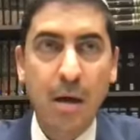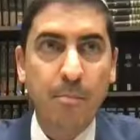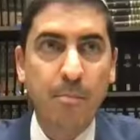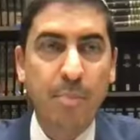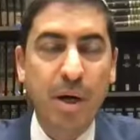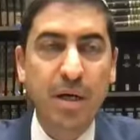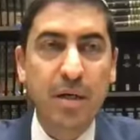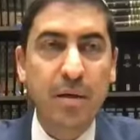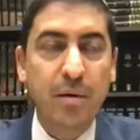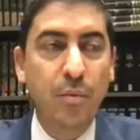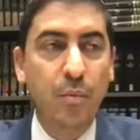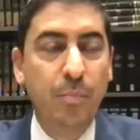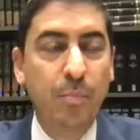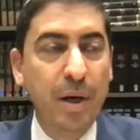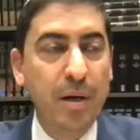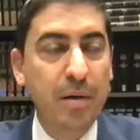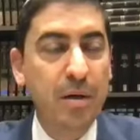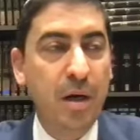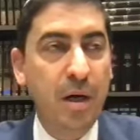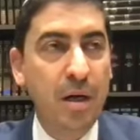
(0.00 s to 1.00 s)
But
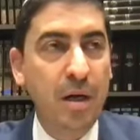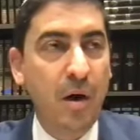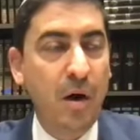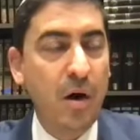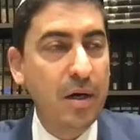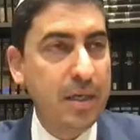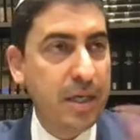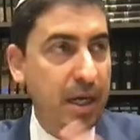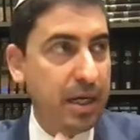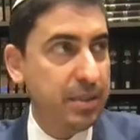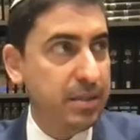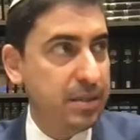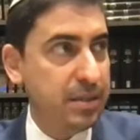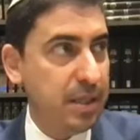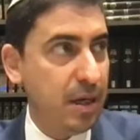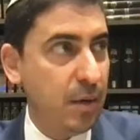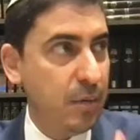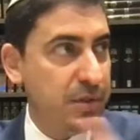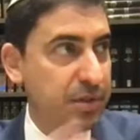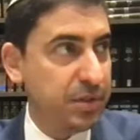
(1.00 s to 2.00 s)
but in our case
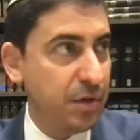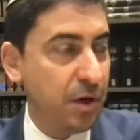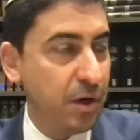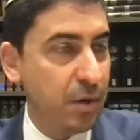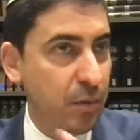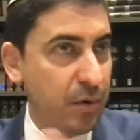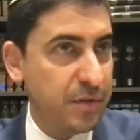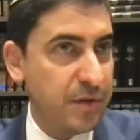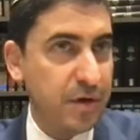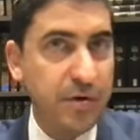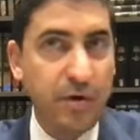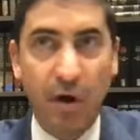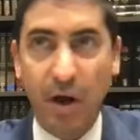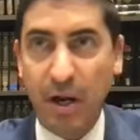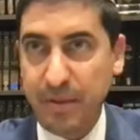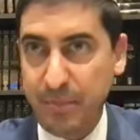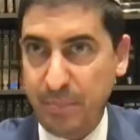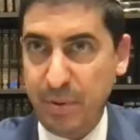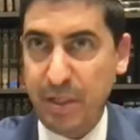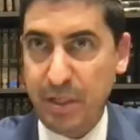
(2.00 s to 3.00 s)
that we started with on
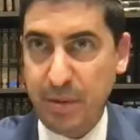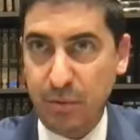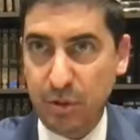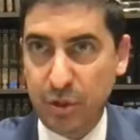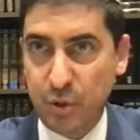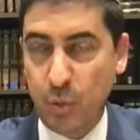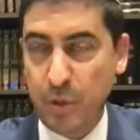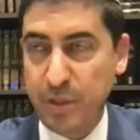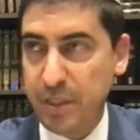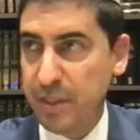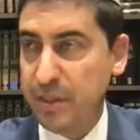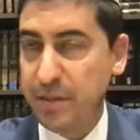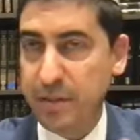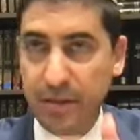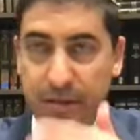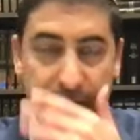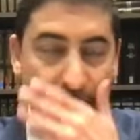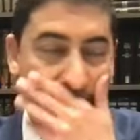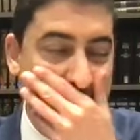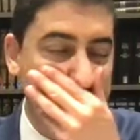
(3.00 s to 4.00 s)
9b, which we did to
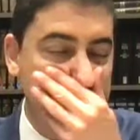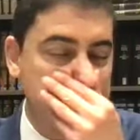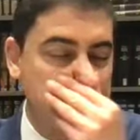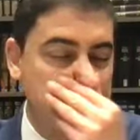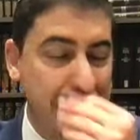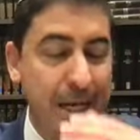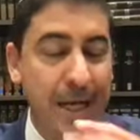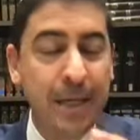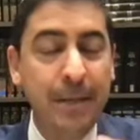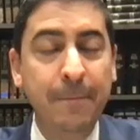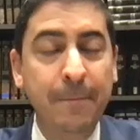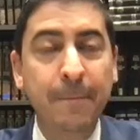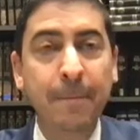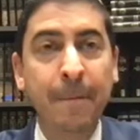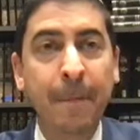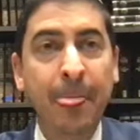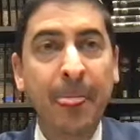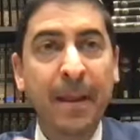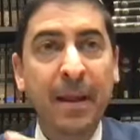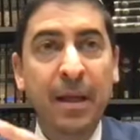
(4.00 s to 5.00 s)
the top of 10a,
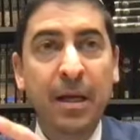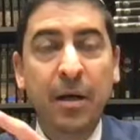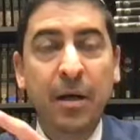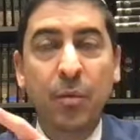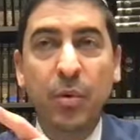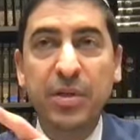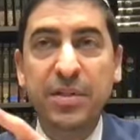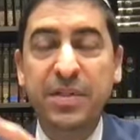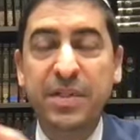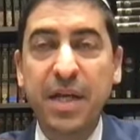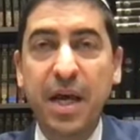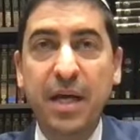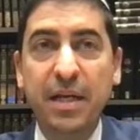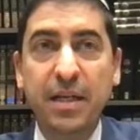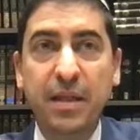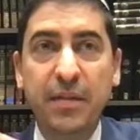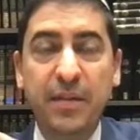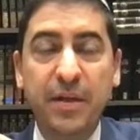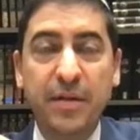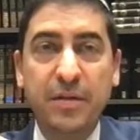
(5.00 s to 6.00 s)
we
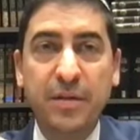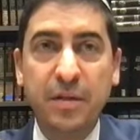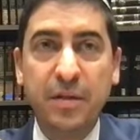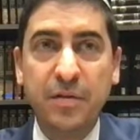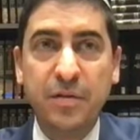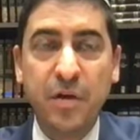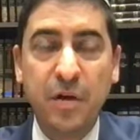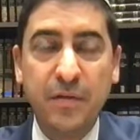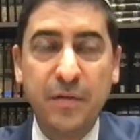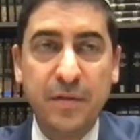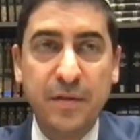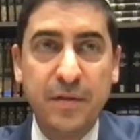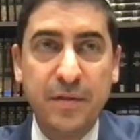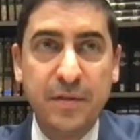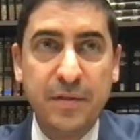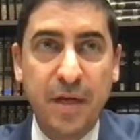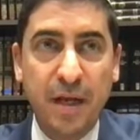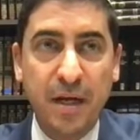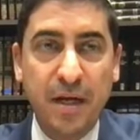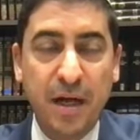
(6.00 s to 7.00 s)
said that the the,
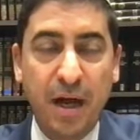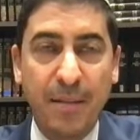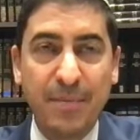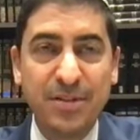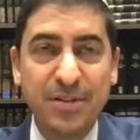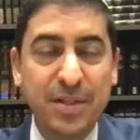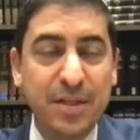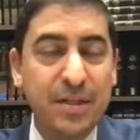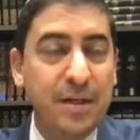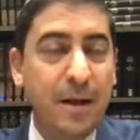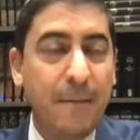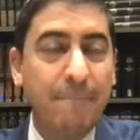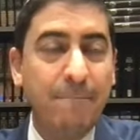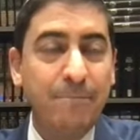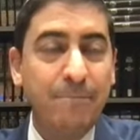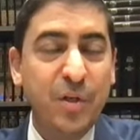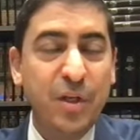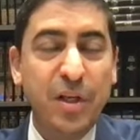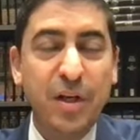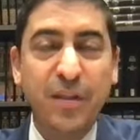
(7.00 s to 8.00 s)
the Tanna Kamma just said
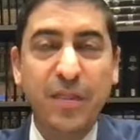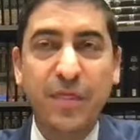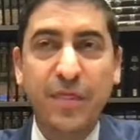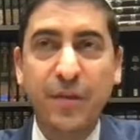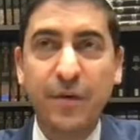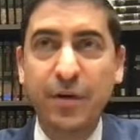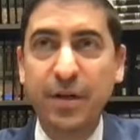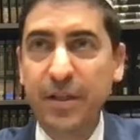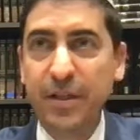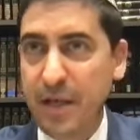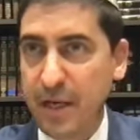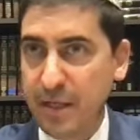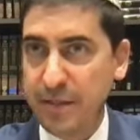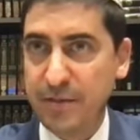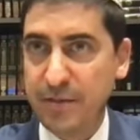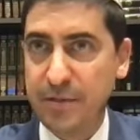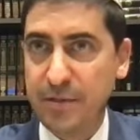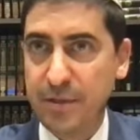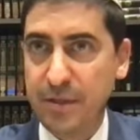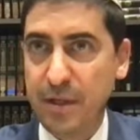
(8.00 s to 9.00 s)
you need 30
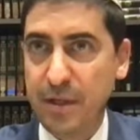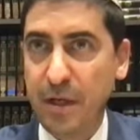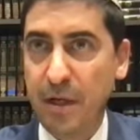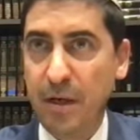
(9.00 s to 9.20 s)
days